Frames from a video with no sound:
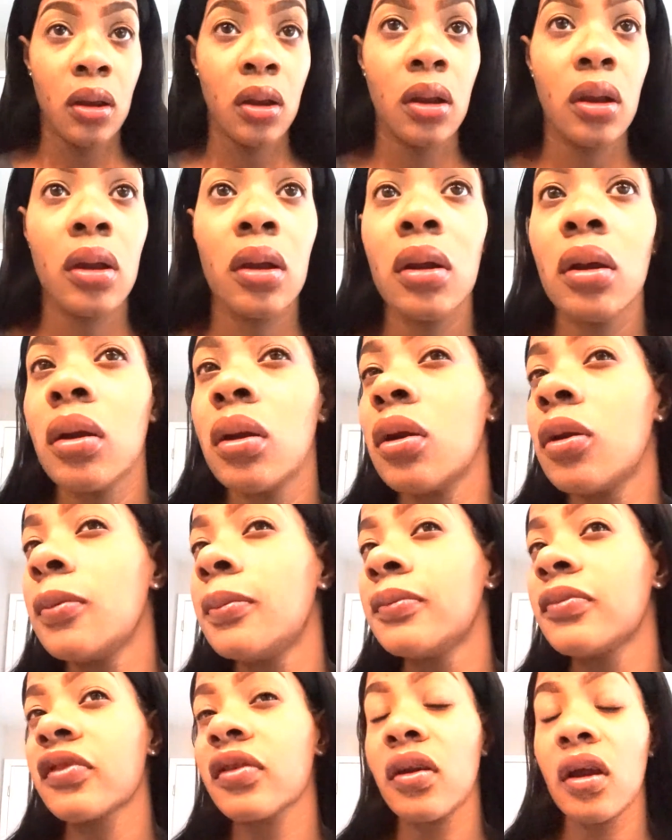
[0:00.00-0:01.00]

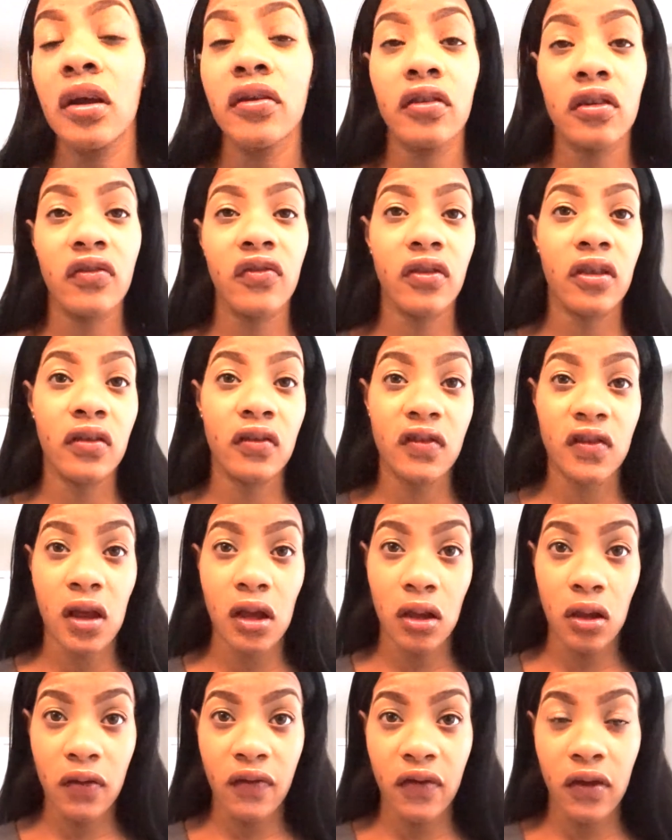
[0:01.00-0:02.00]
And today, just for the
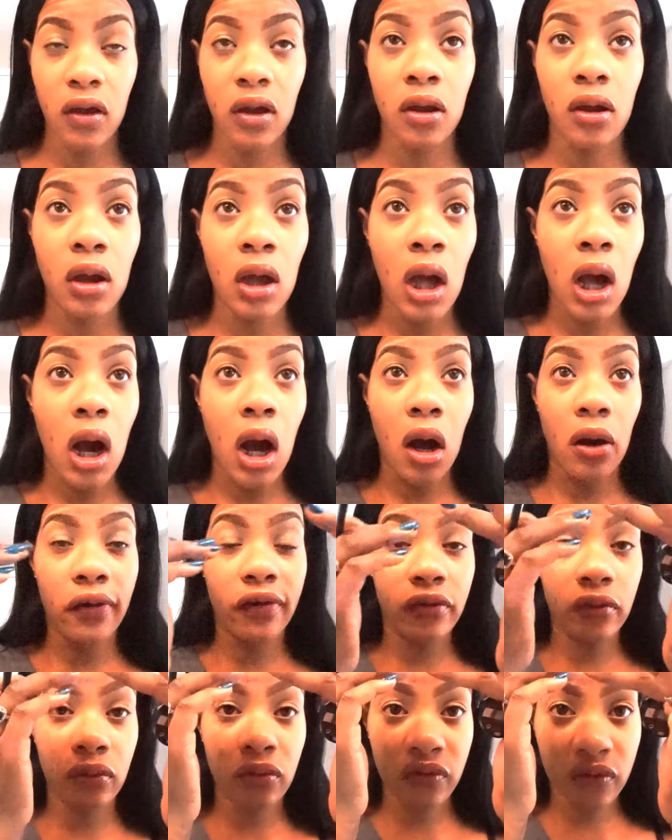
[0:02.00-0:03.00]
sake of it, I'll
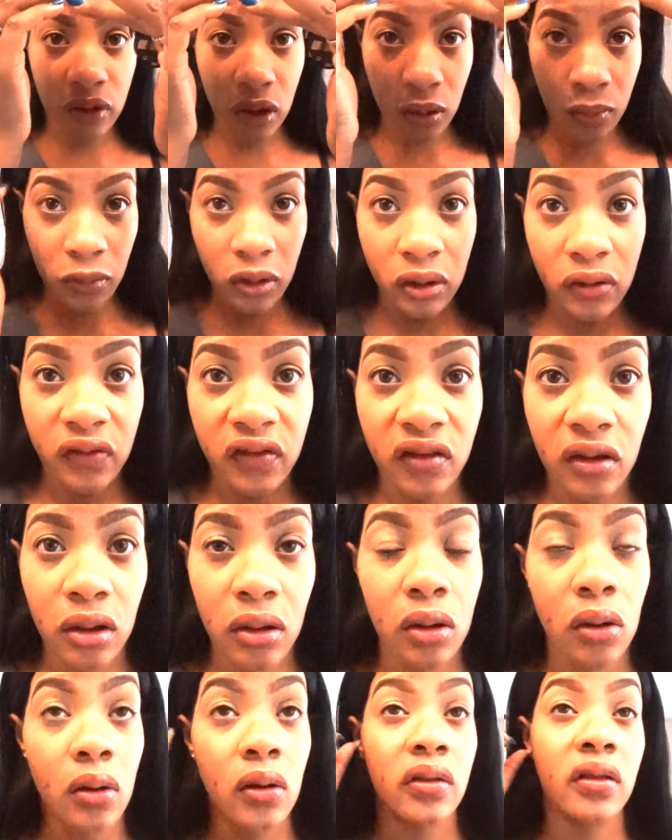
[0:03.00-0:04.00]
do some
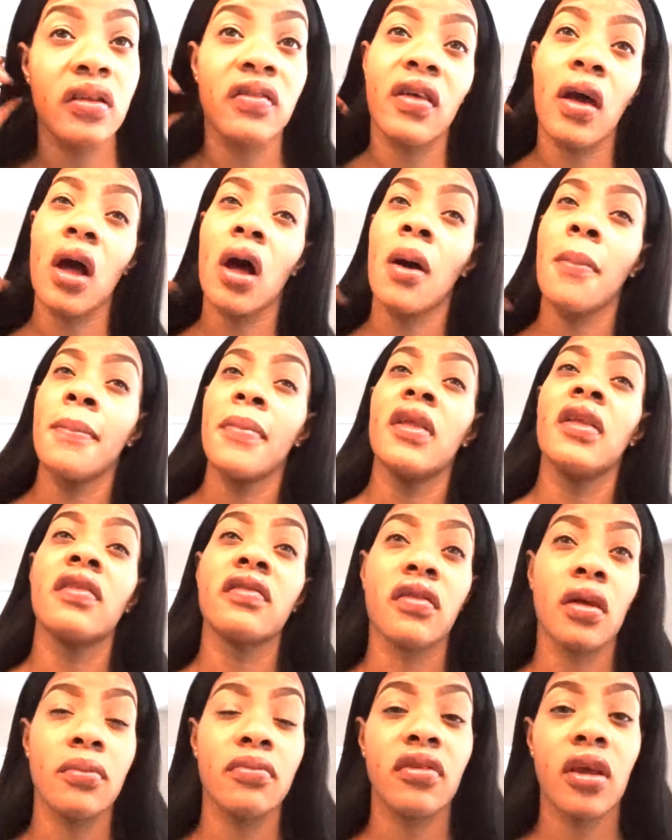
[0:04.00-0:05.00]
concealer on the top.
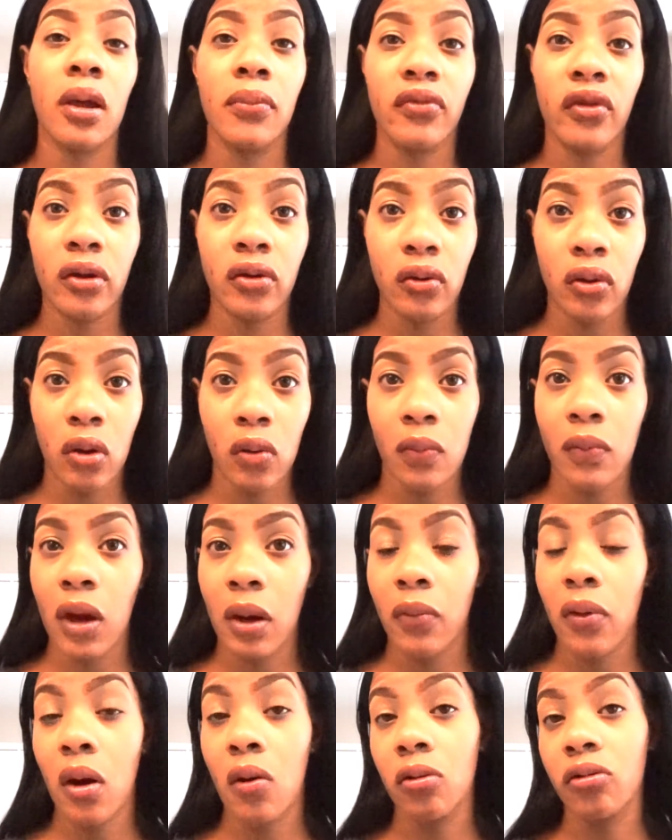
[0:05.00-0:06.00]
Sometimes I do it with my
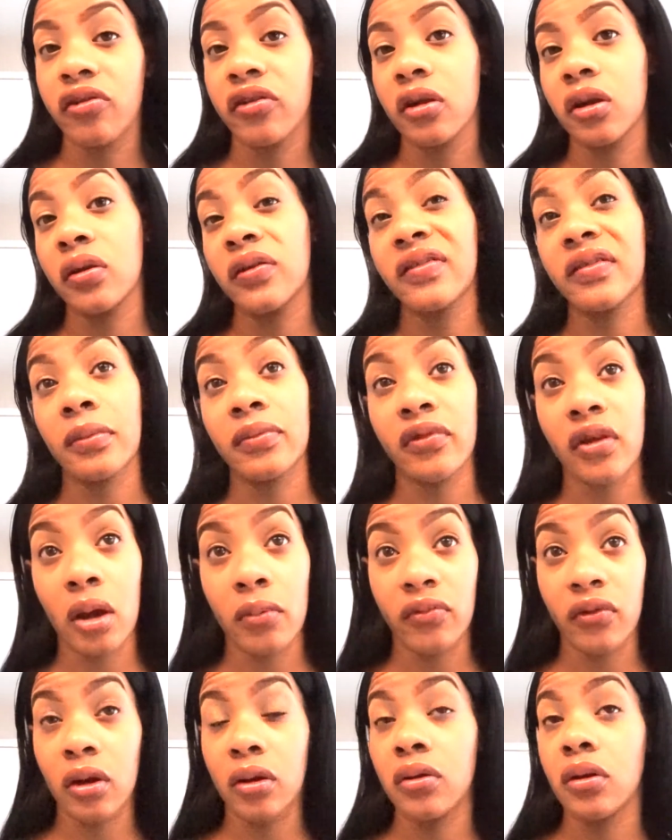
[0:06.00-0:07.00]
brow routine,
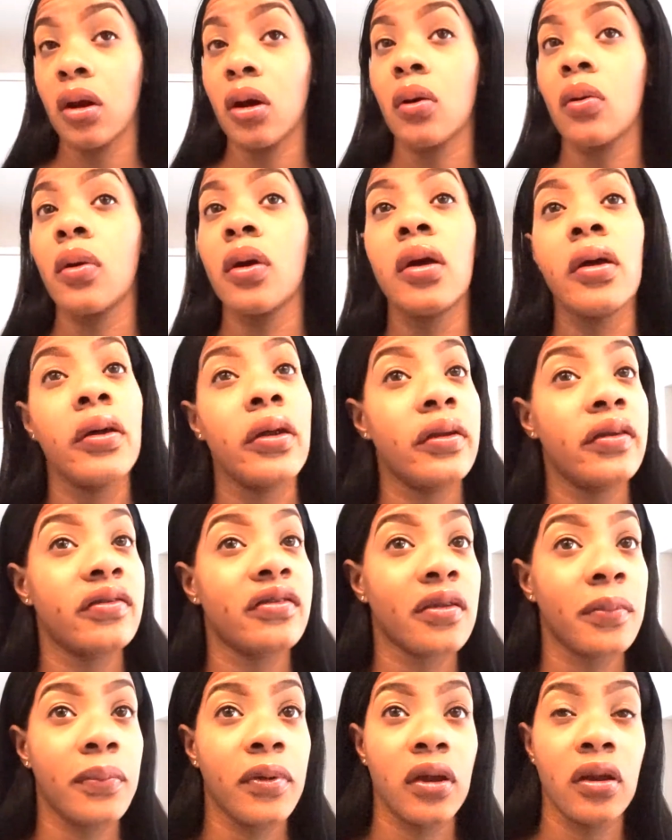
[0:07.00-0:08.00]
sometimes I don't. It just
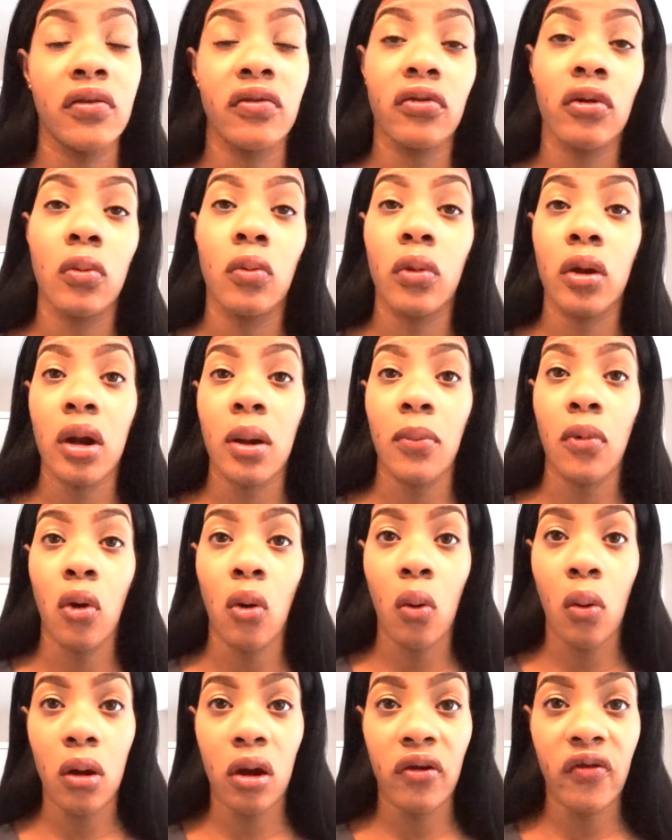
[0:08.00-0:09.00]
depends on what I'm
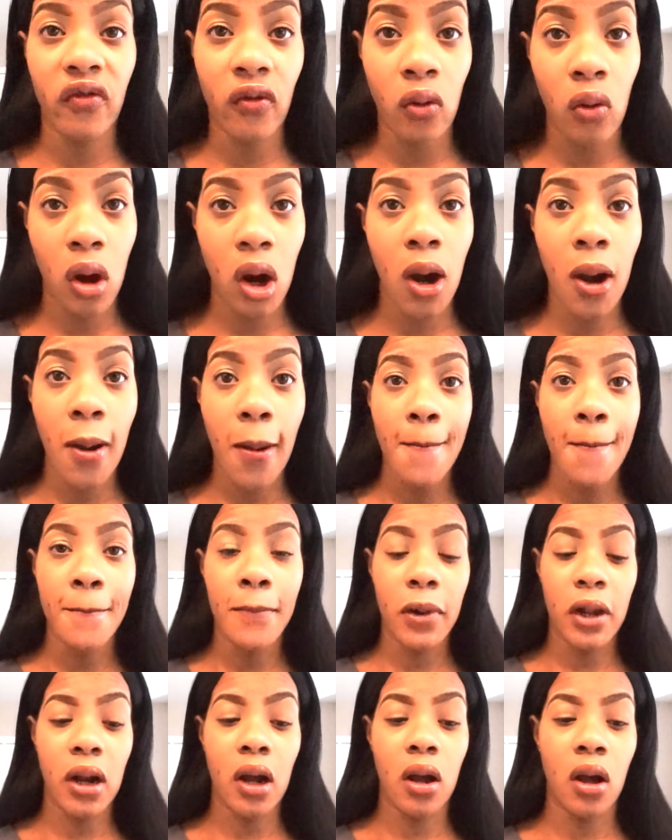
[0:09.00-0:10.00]
going for.
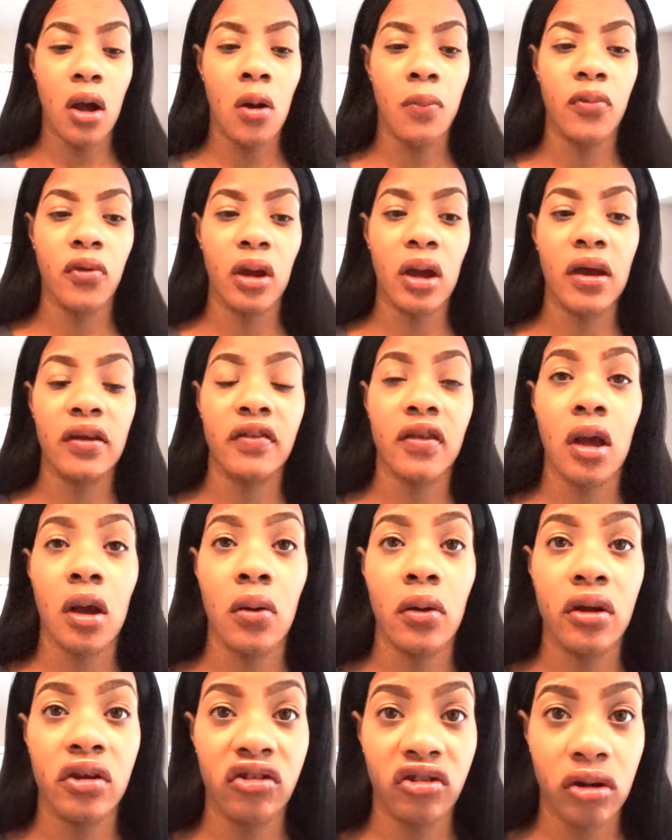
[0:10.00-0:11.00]
But I'll help you guys
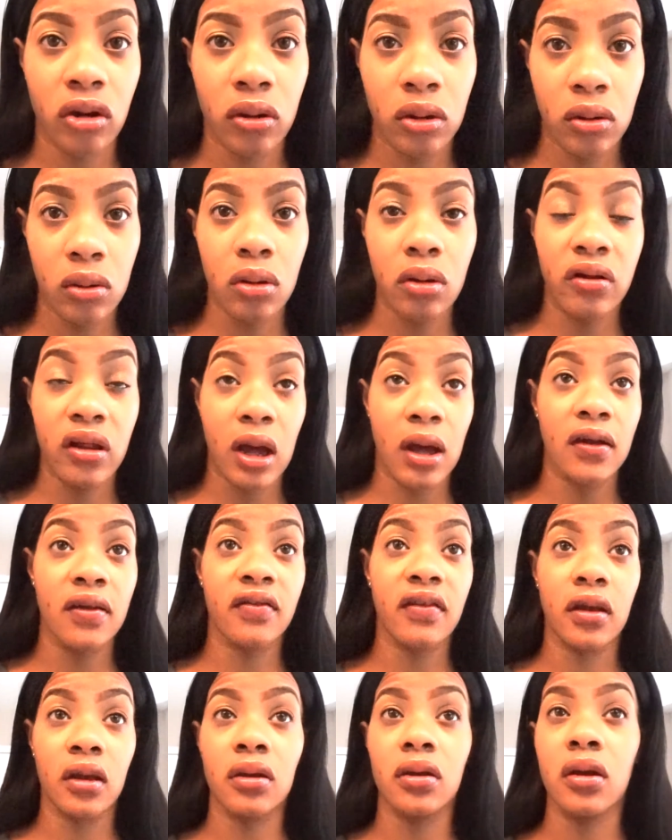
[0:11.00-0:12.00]
out and show you that
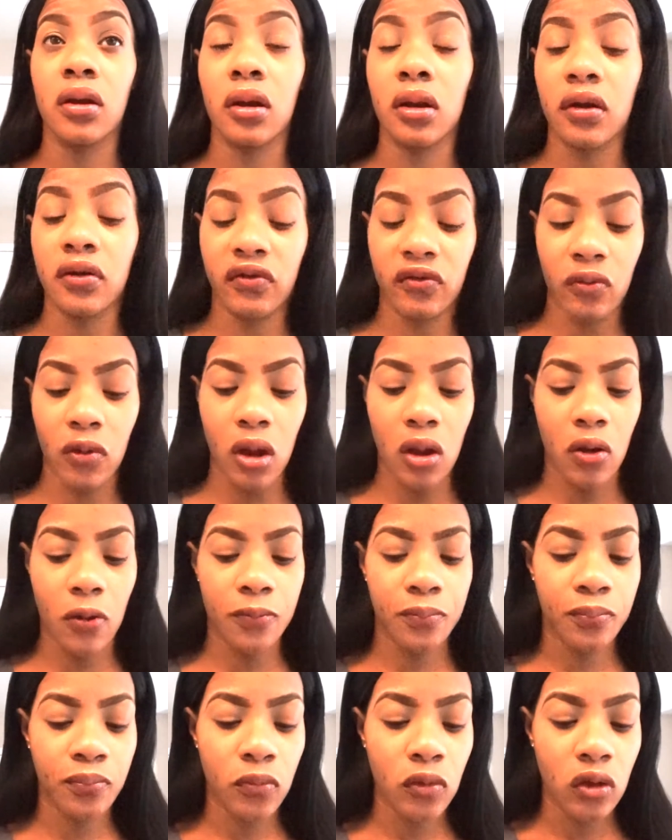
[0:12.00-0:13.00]
technique as well.
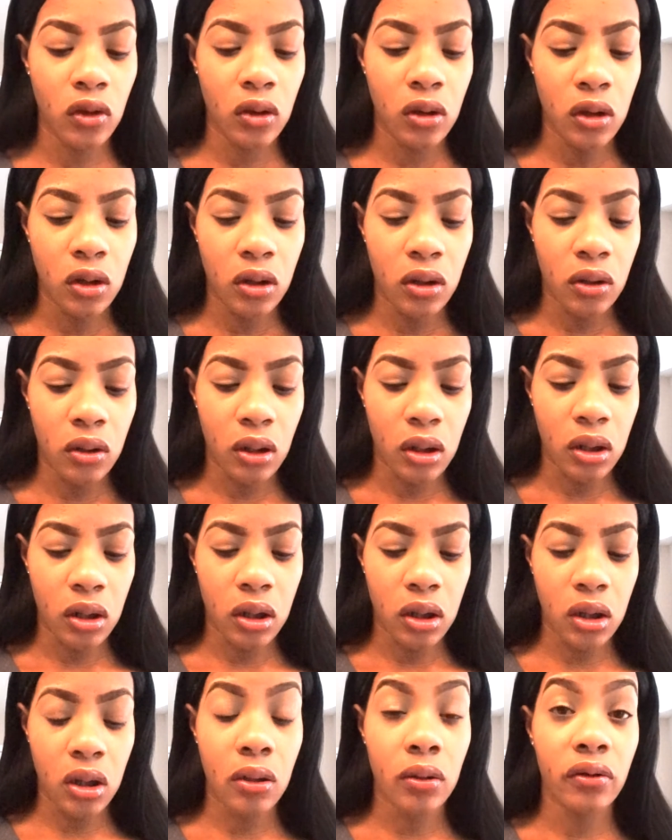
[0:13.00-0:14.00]
I'm gonna
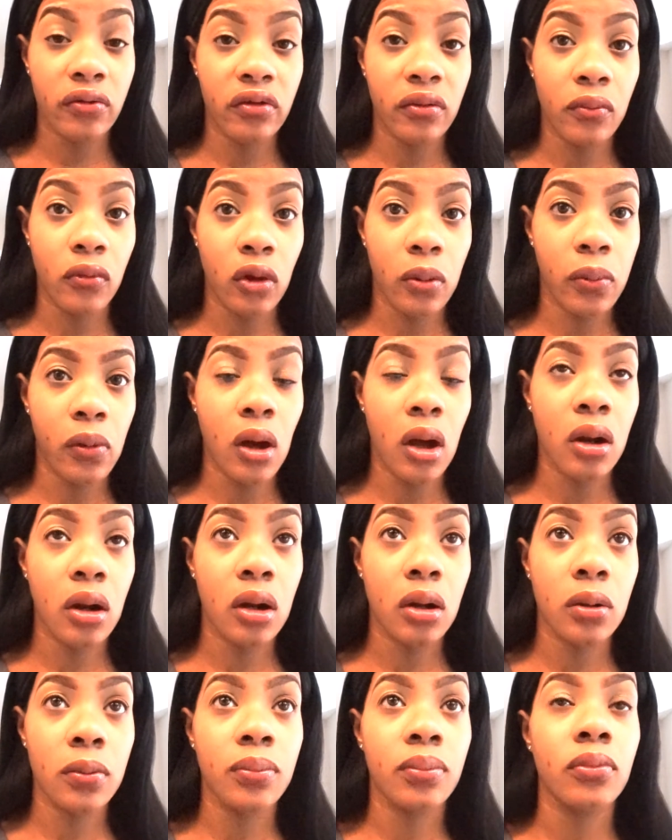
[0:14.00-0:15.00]
get some more
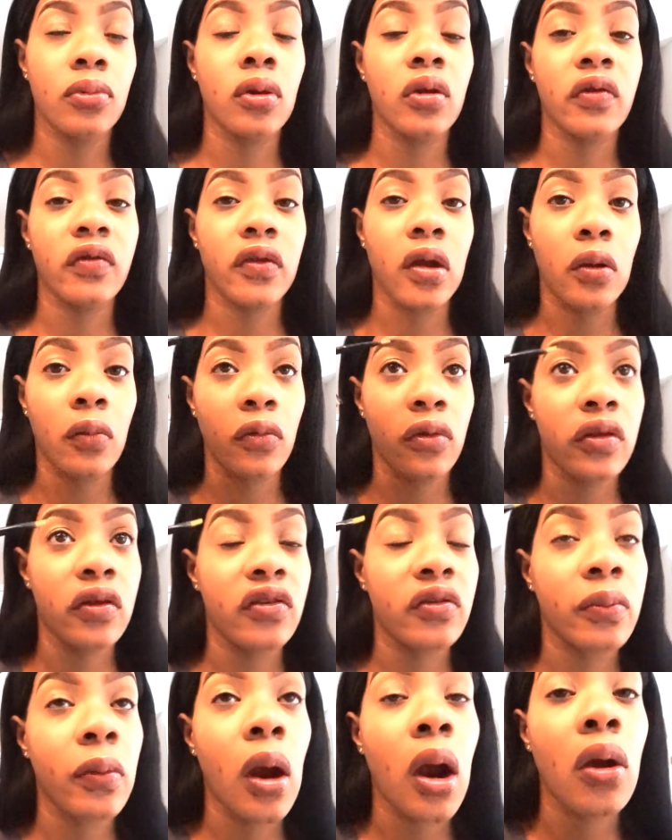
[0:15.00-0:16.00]
product. Starting with
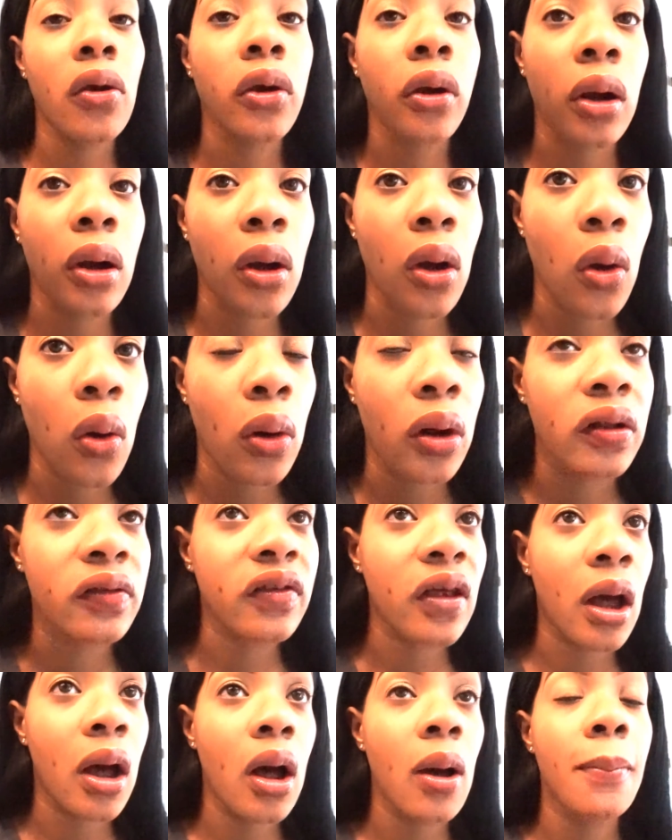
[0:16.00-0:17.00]
this brow, you're gonna go on
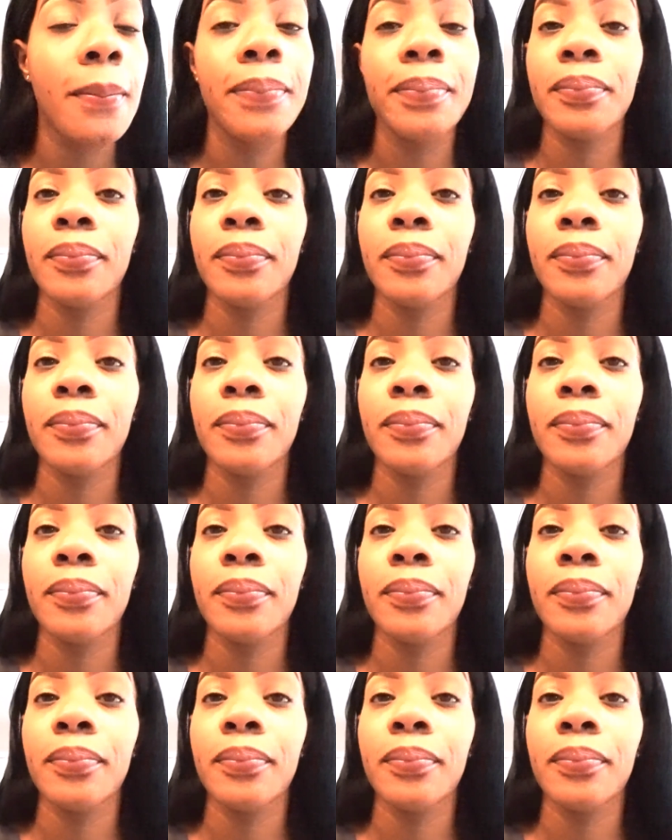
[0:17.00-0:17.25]
top.